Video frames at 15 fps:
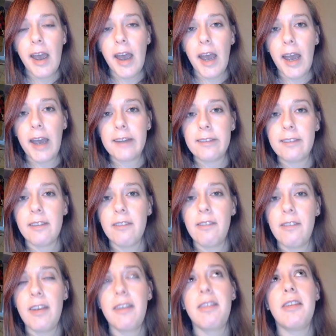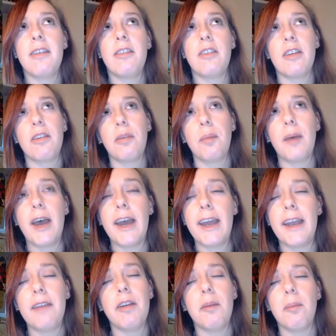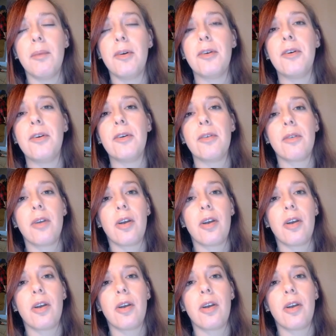And this is just where even more